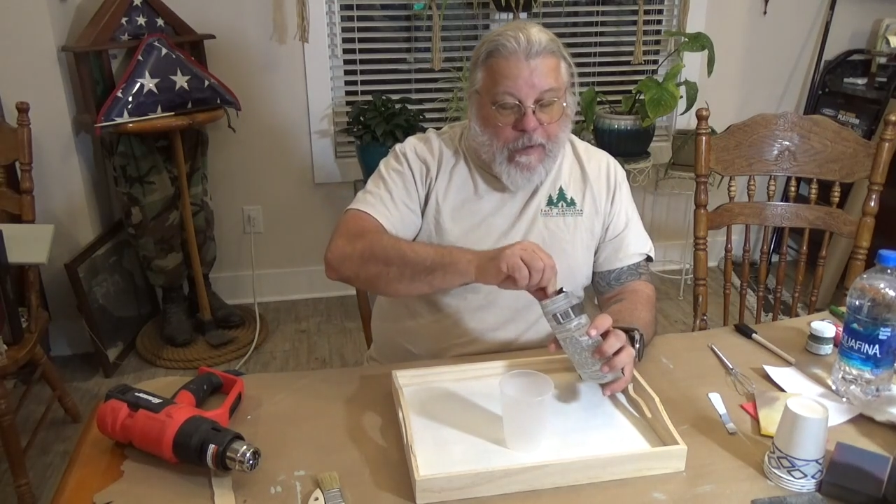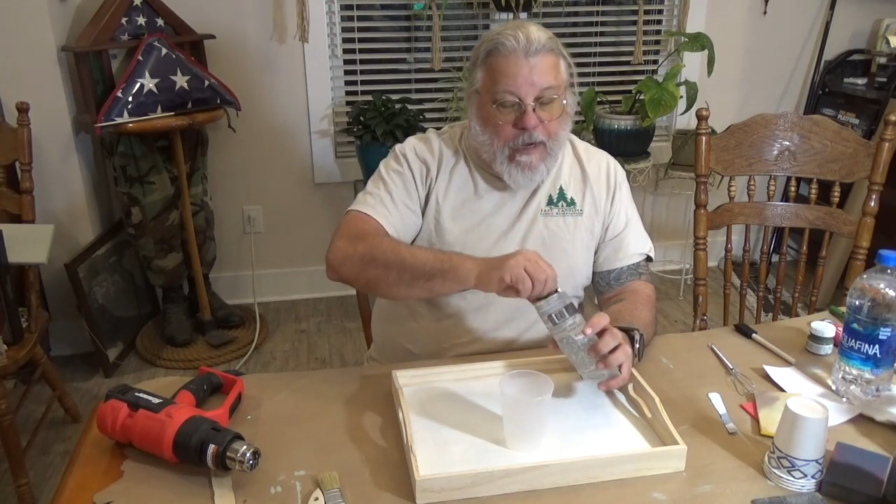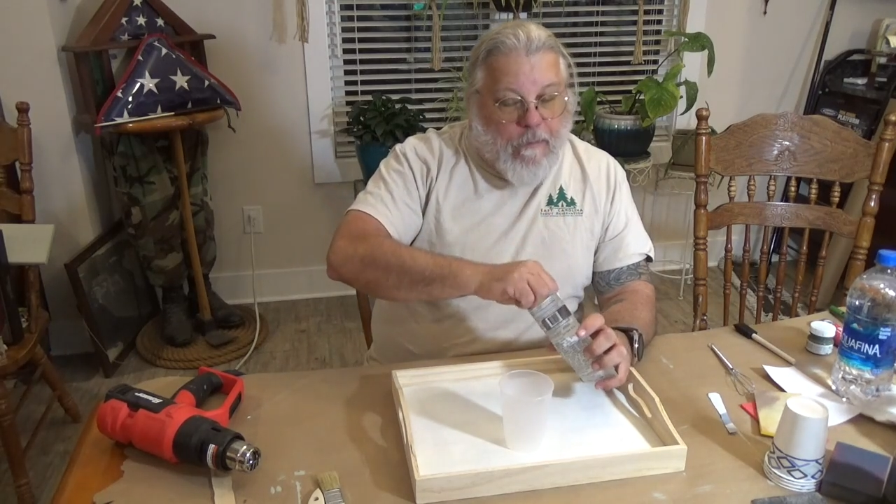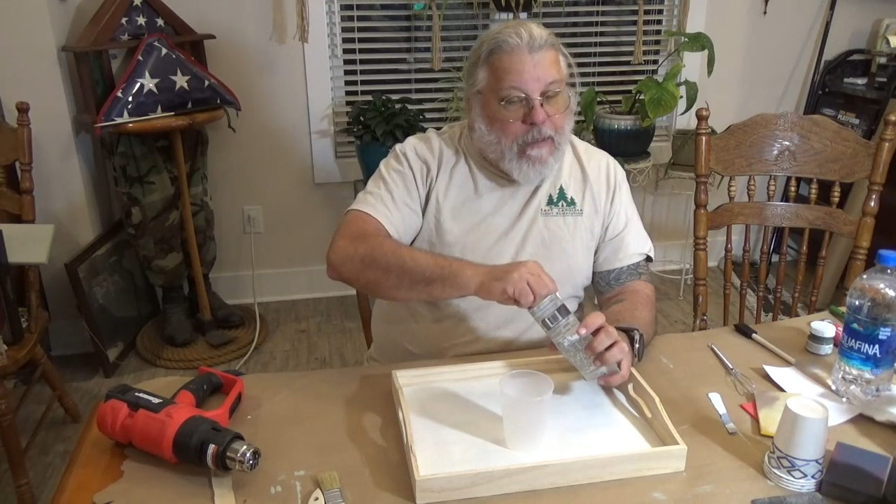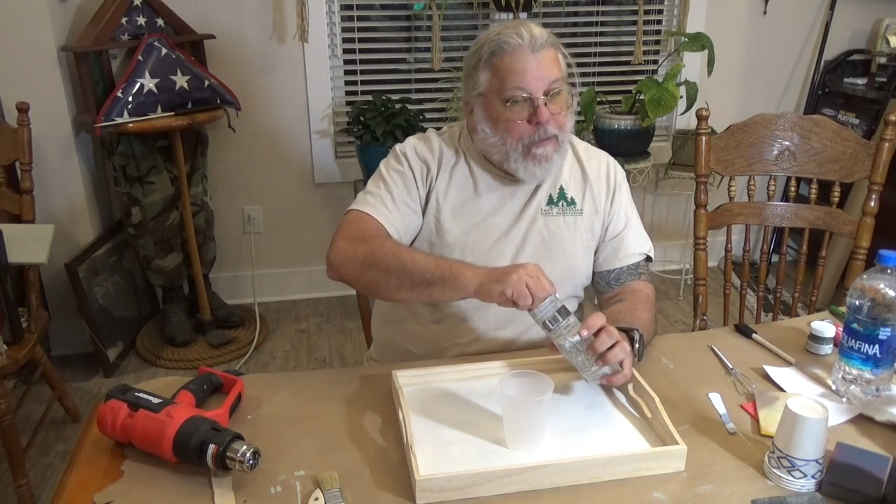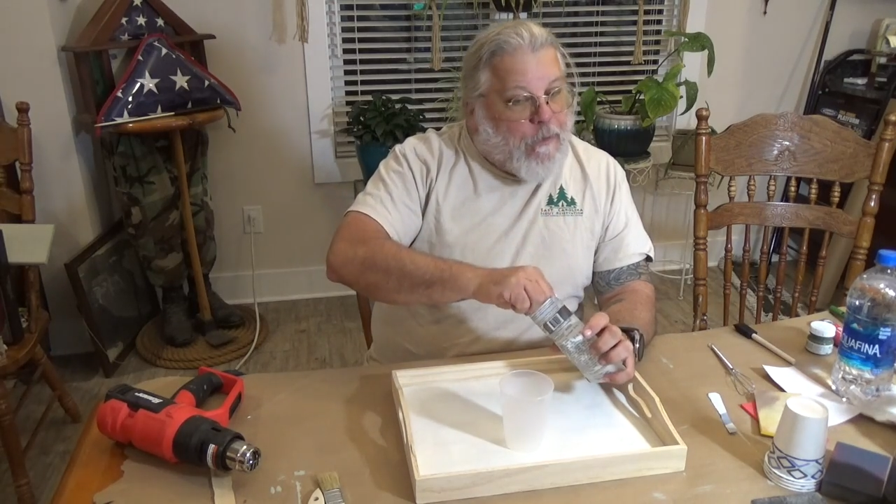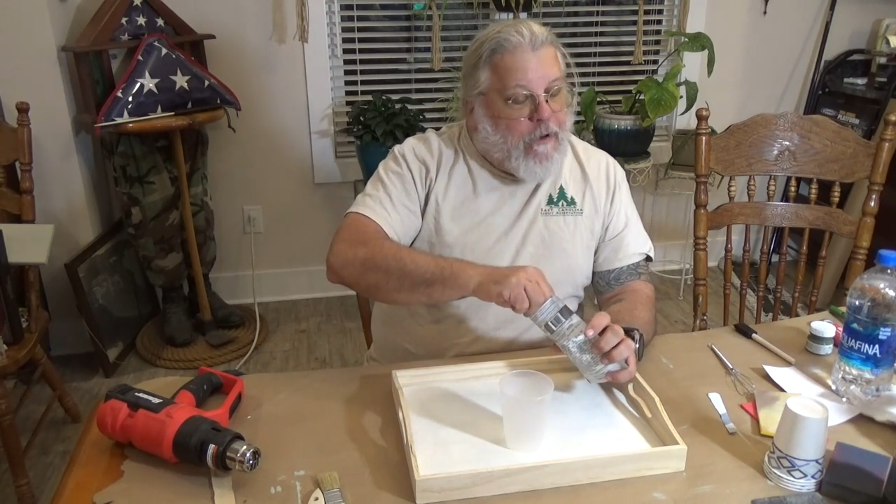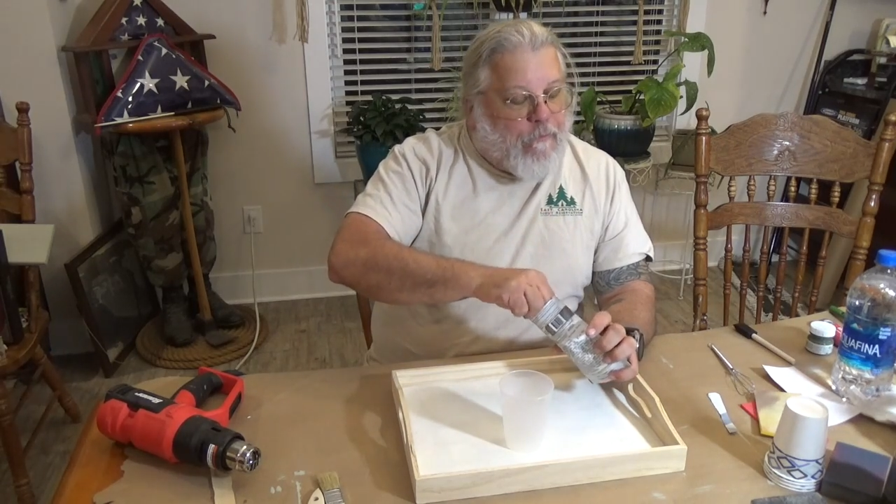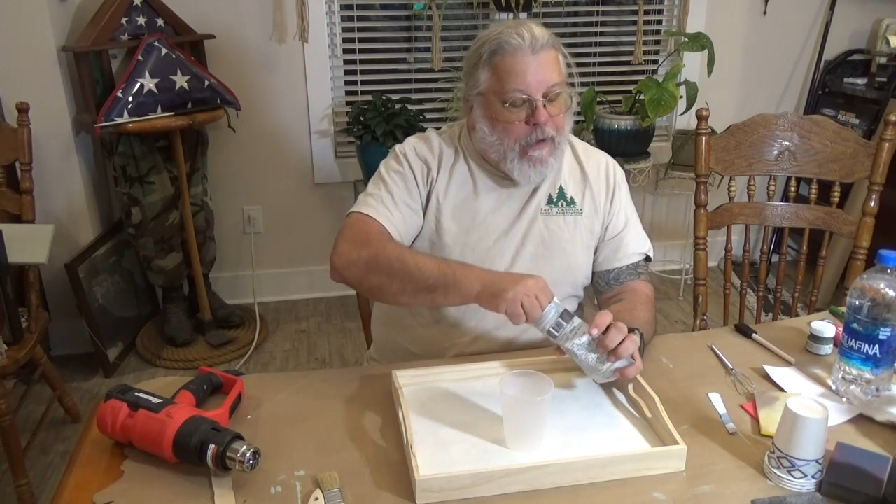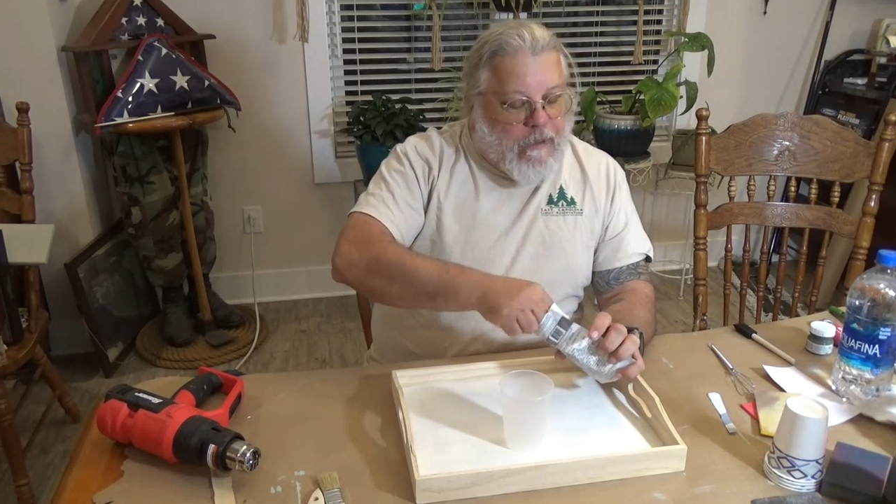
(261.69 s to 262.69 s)
may not mix up
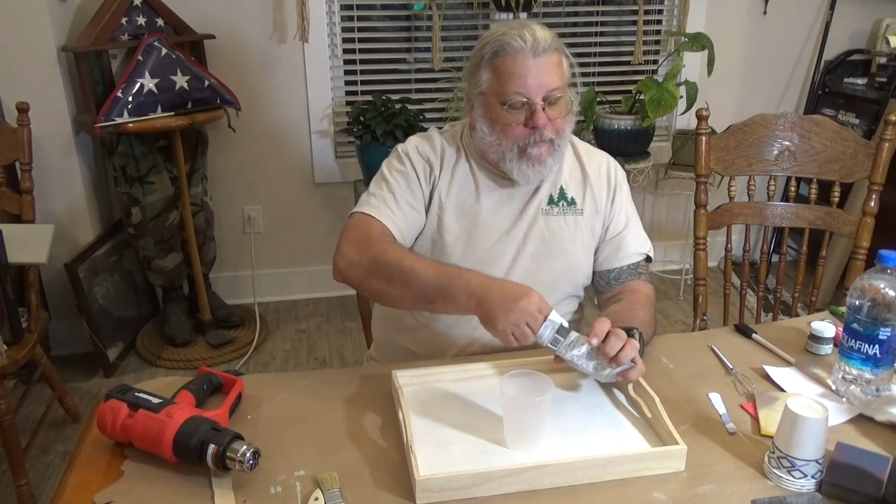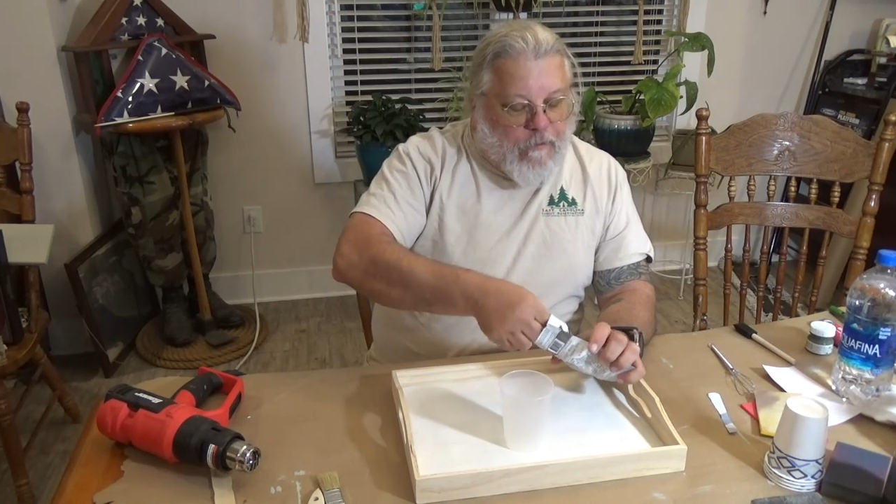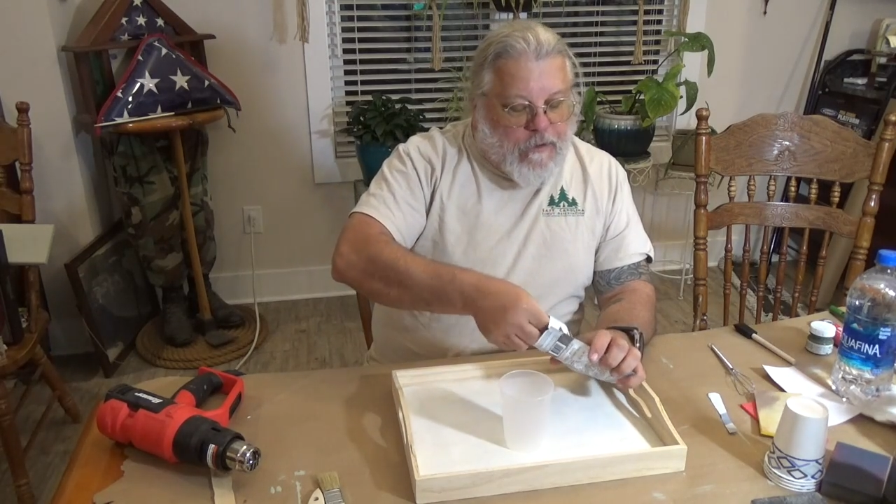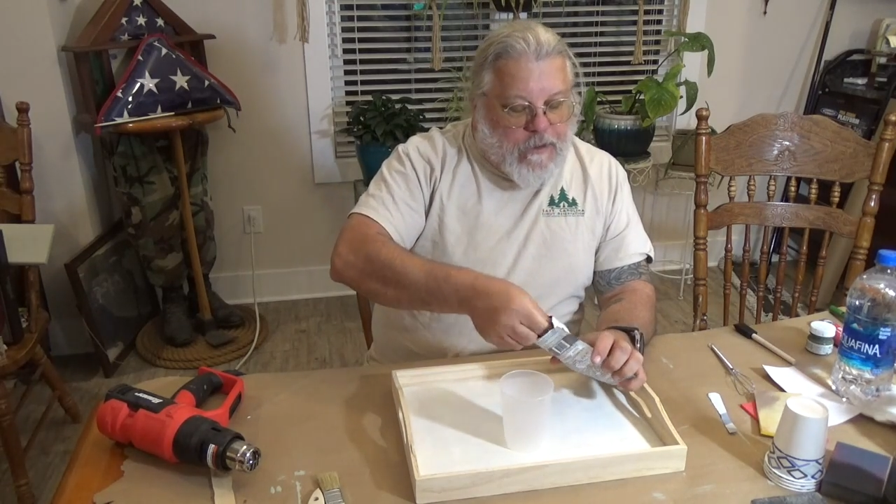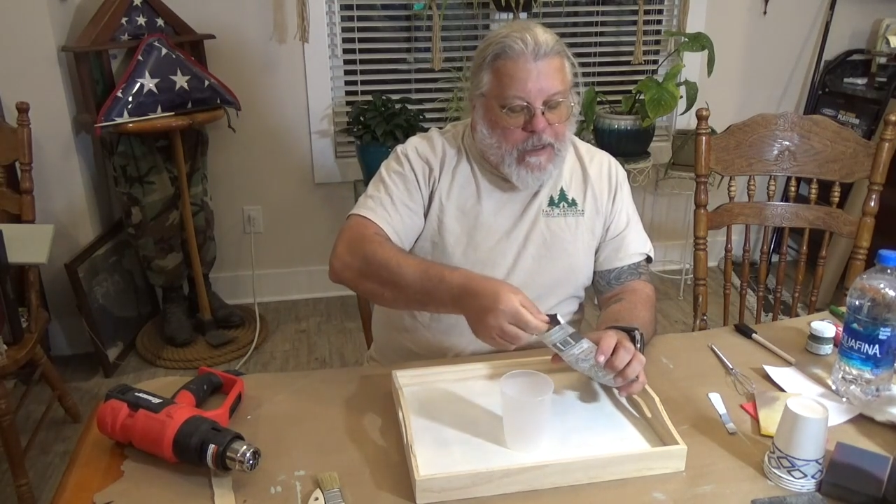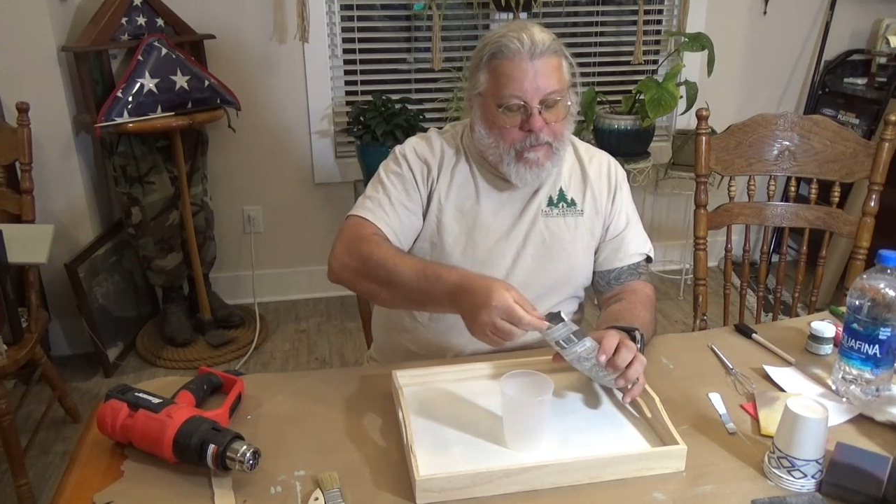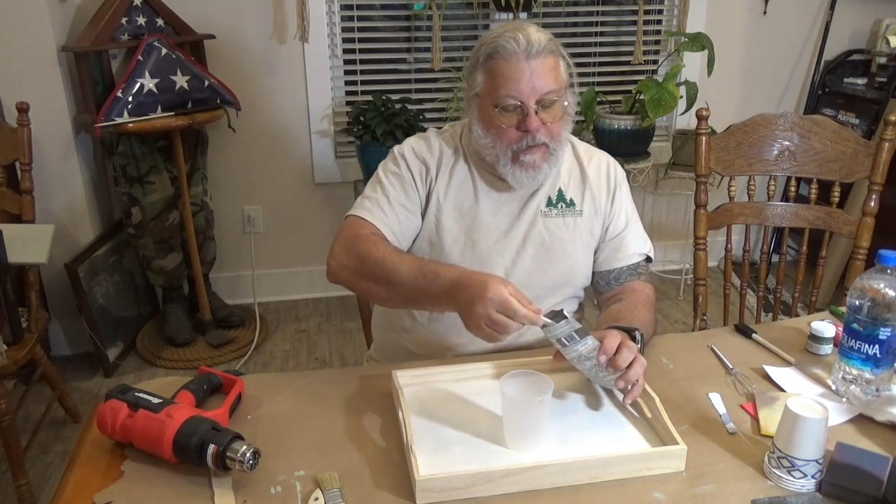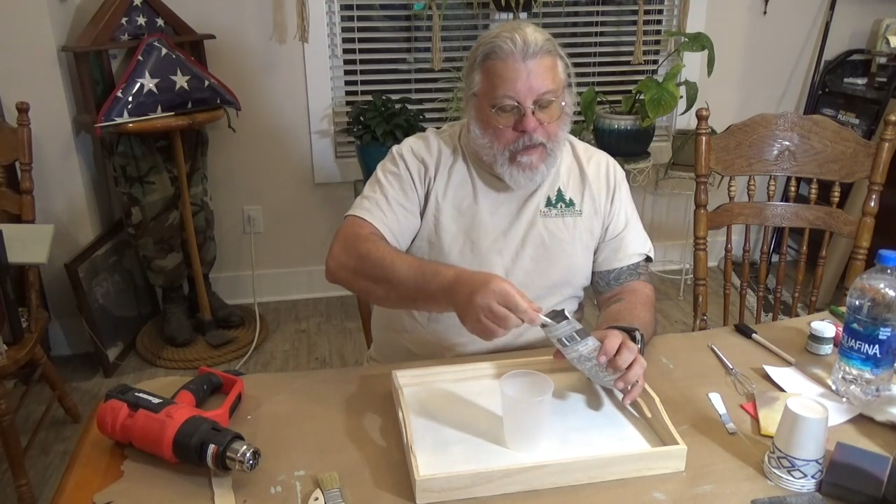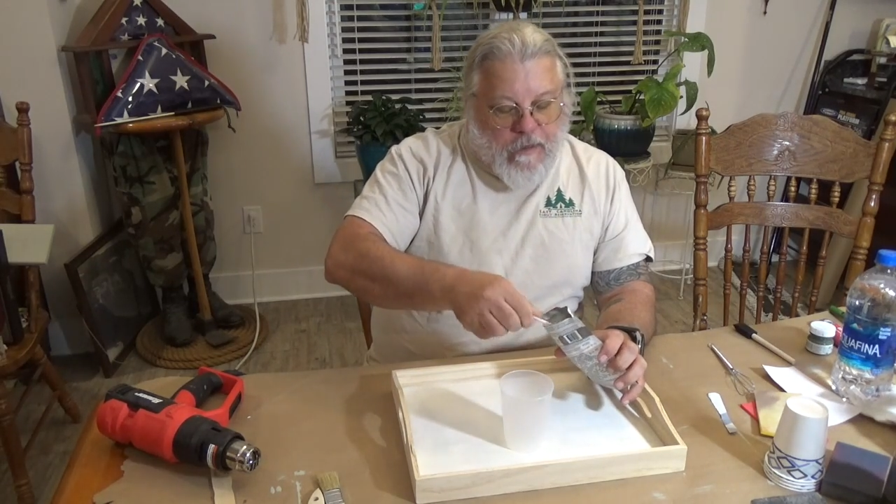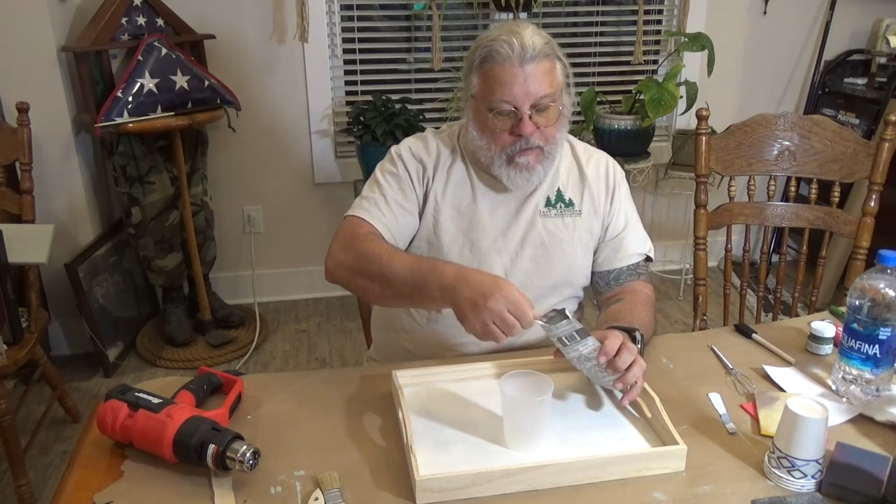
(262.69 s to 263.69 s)
enough paint the first time,